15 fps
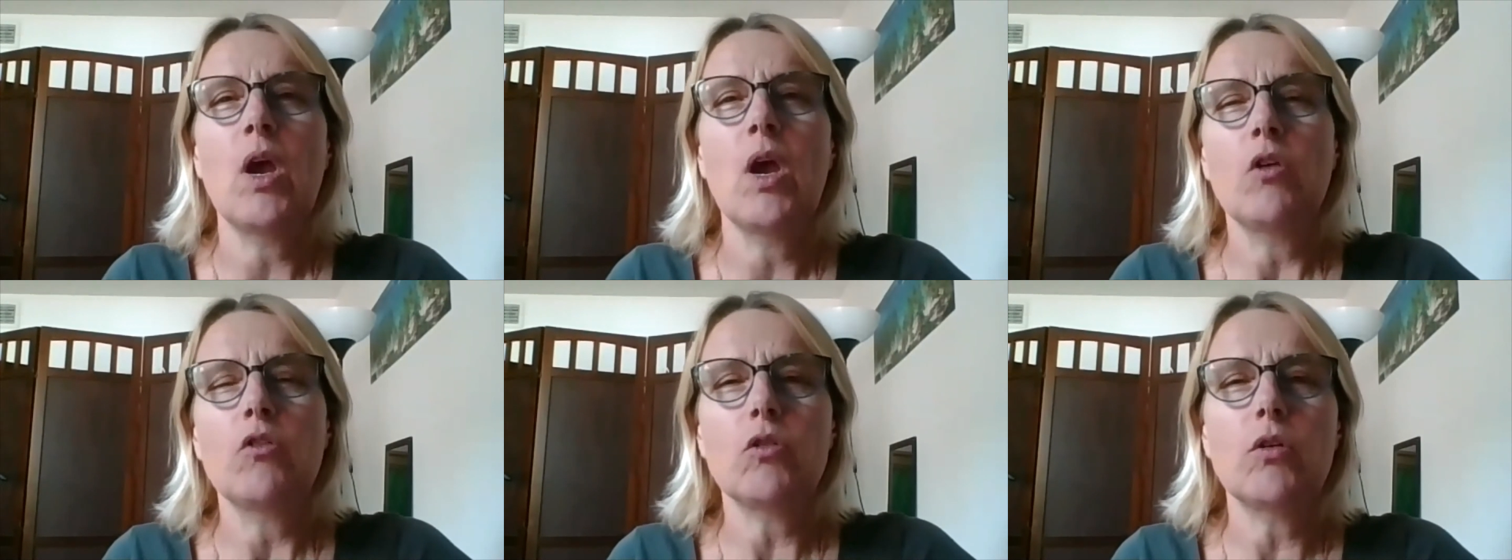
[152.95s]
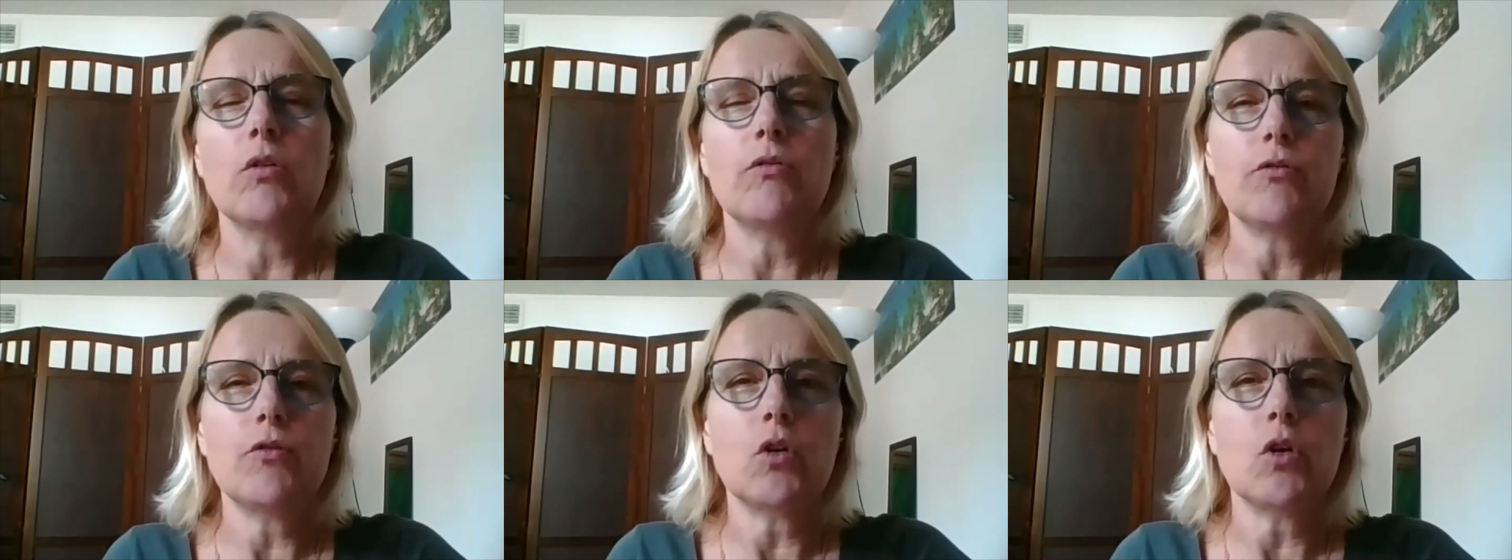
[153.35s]
So
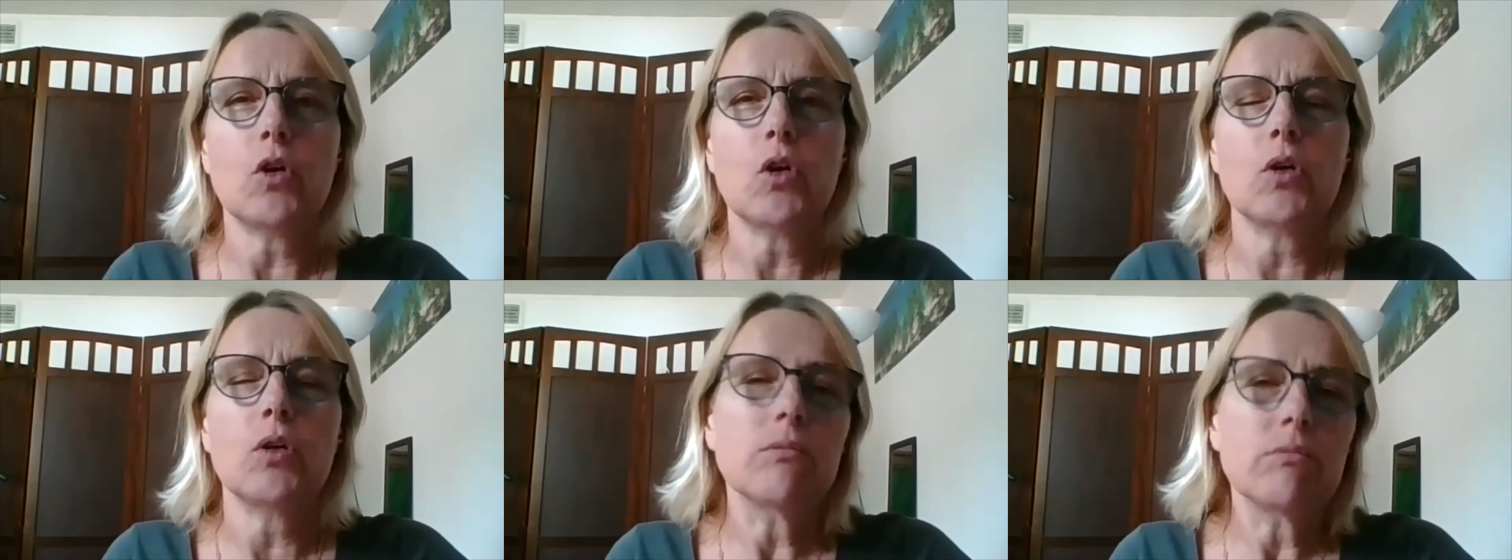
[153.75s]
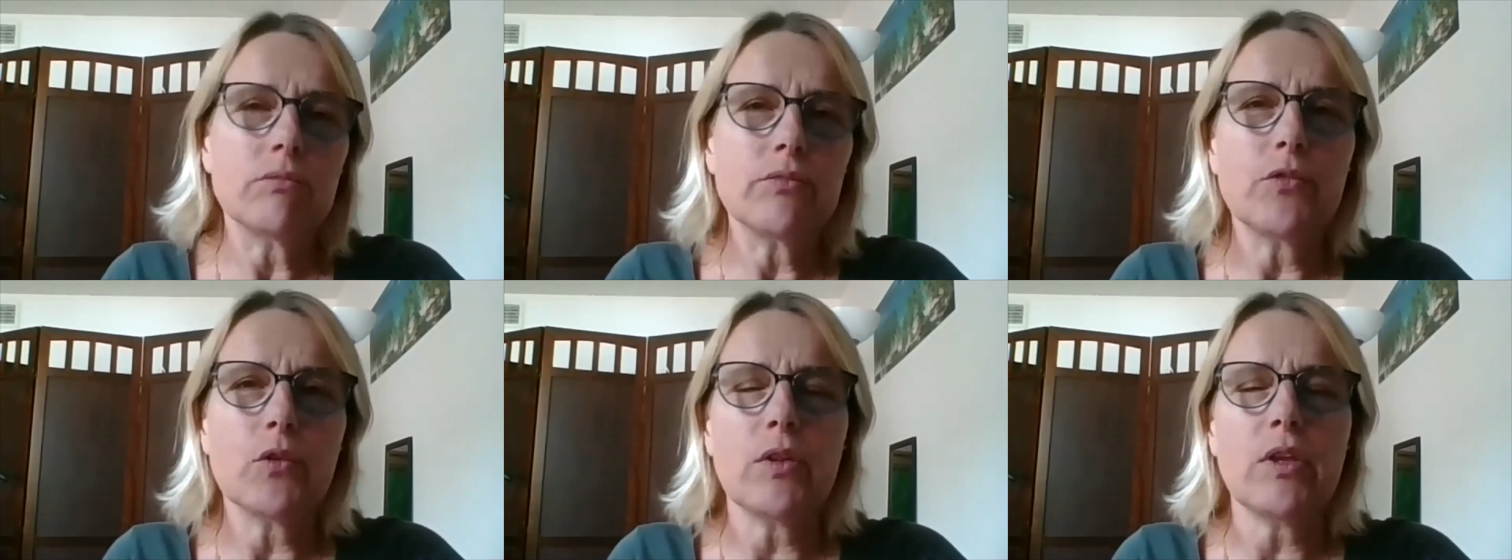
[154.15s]
for
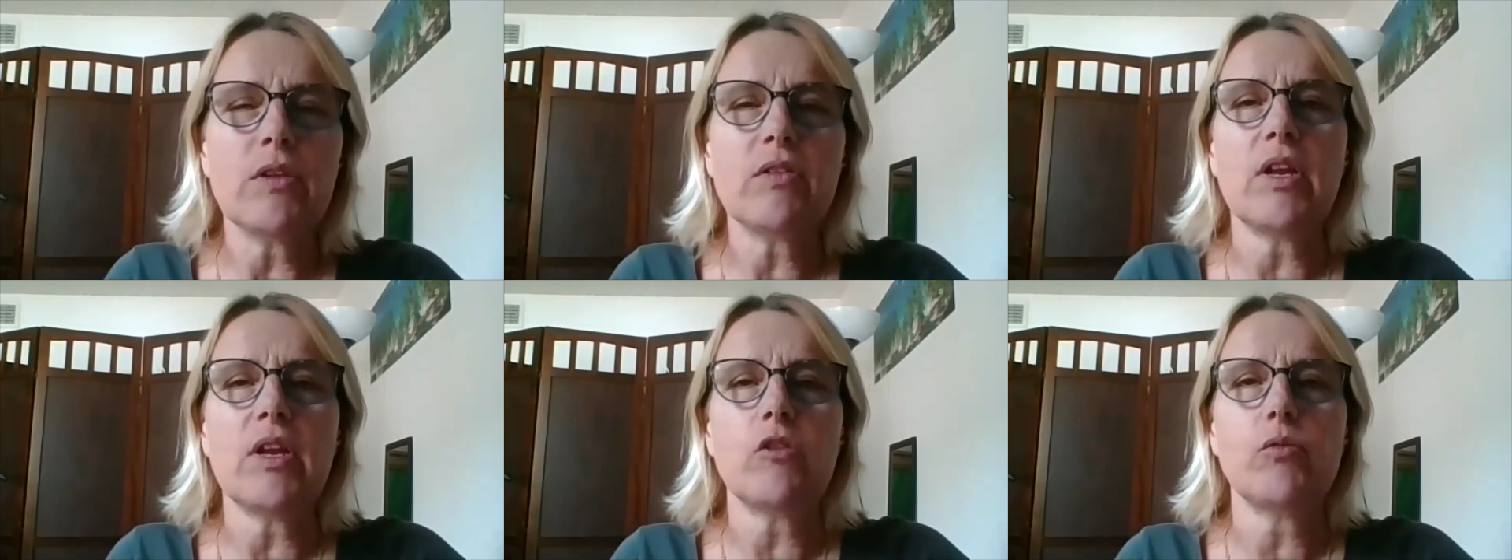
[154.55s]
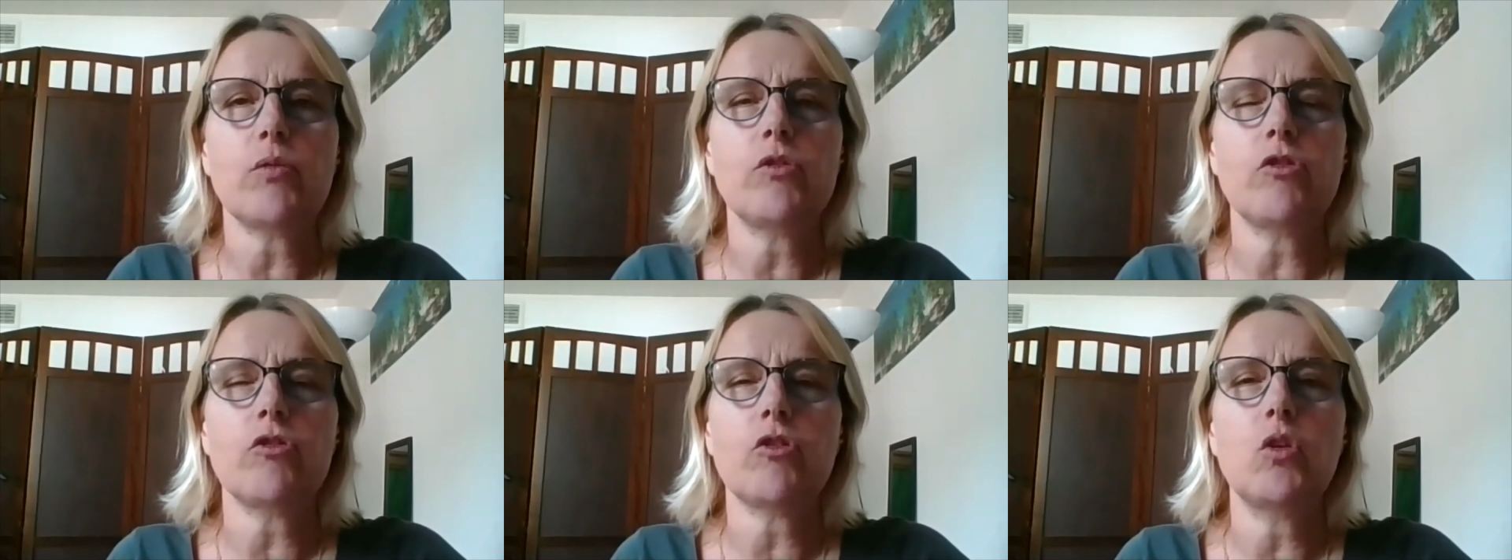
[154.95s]
this class, we're
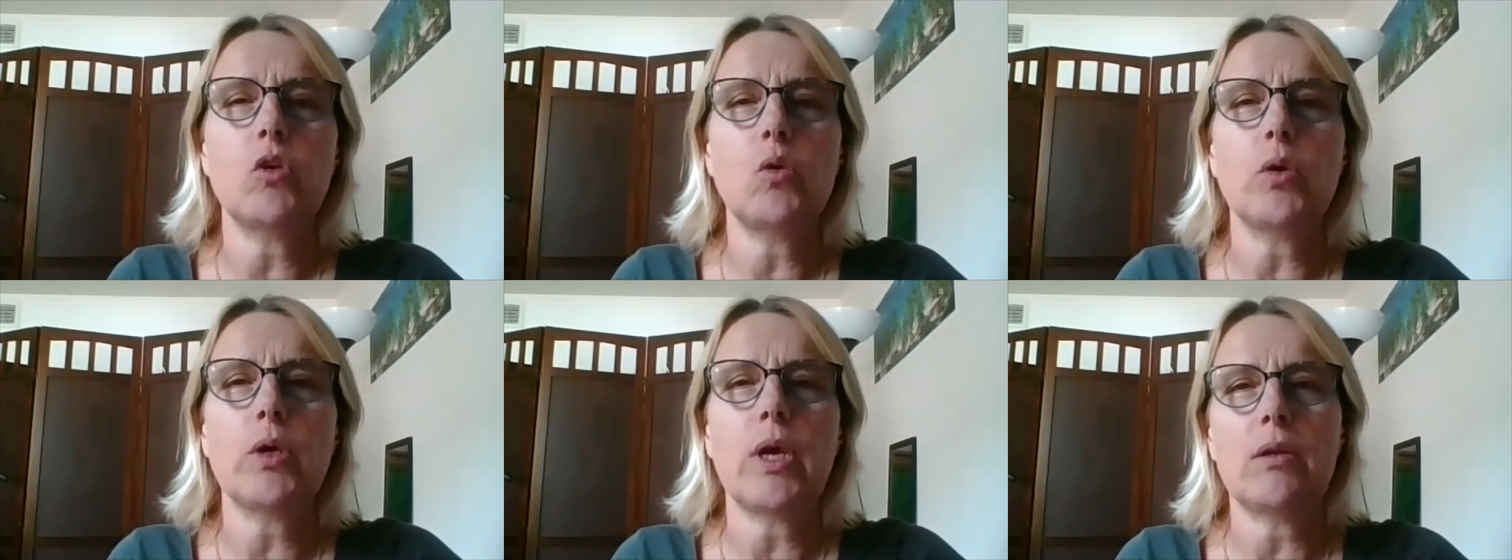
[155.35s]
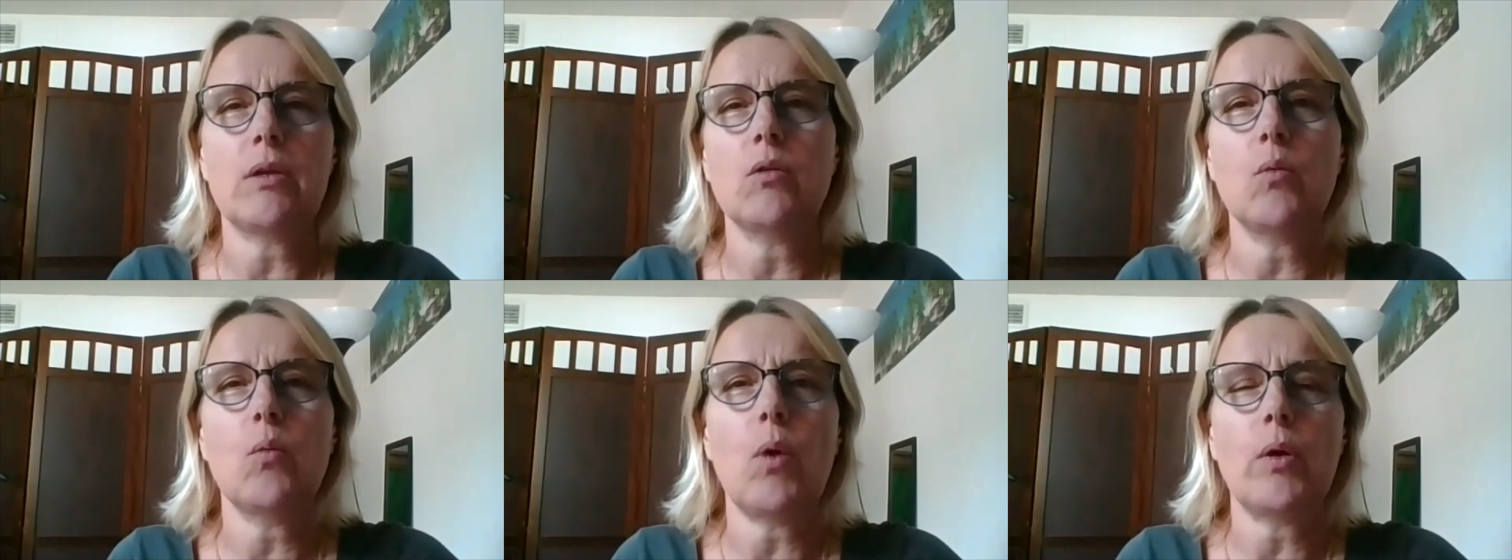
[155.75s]
just going to look at
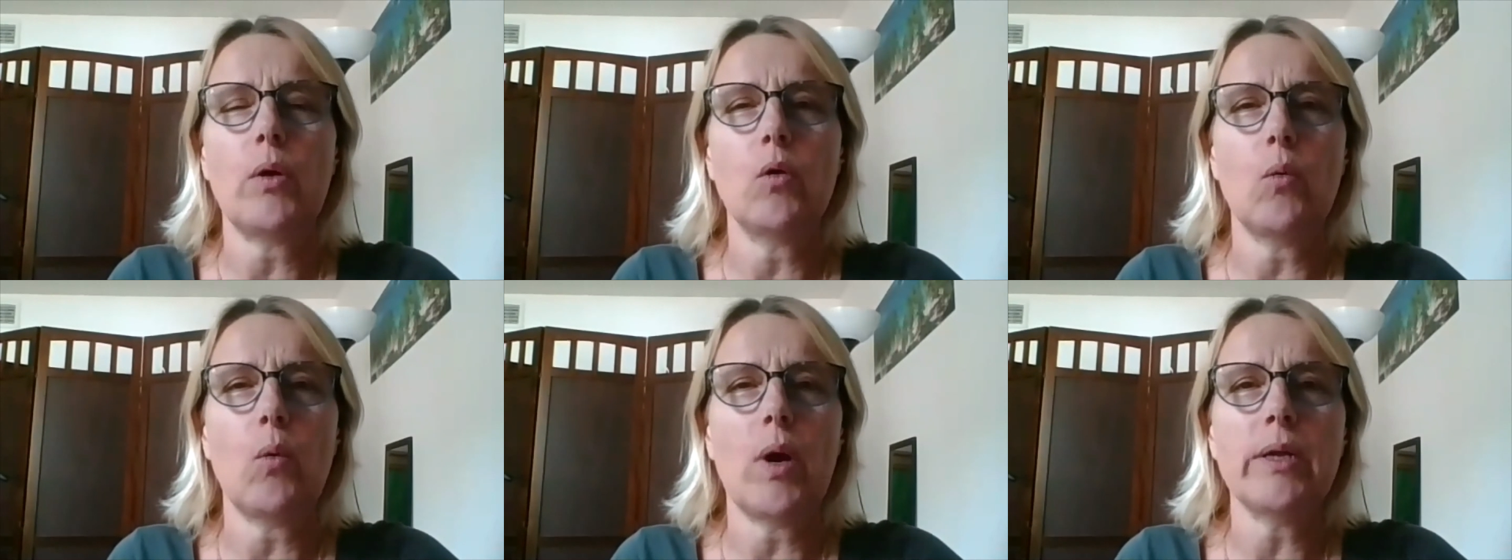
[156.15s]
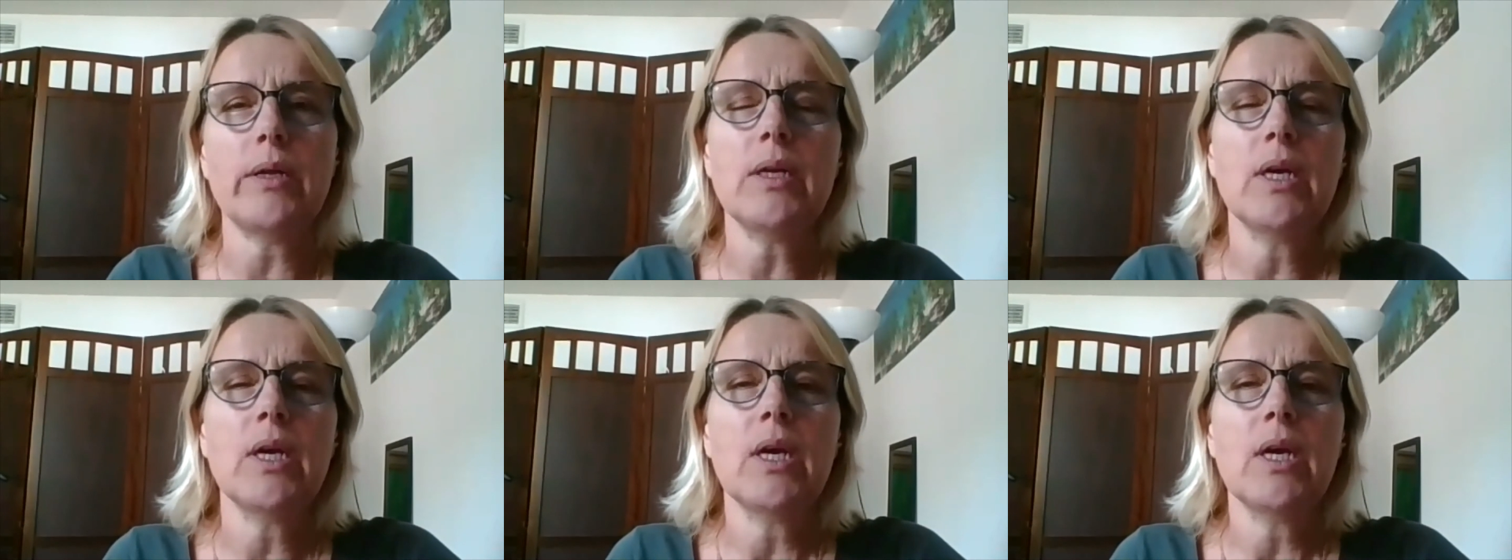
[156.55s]
a one-on-one,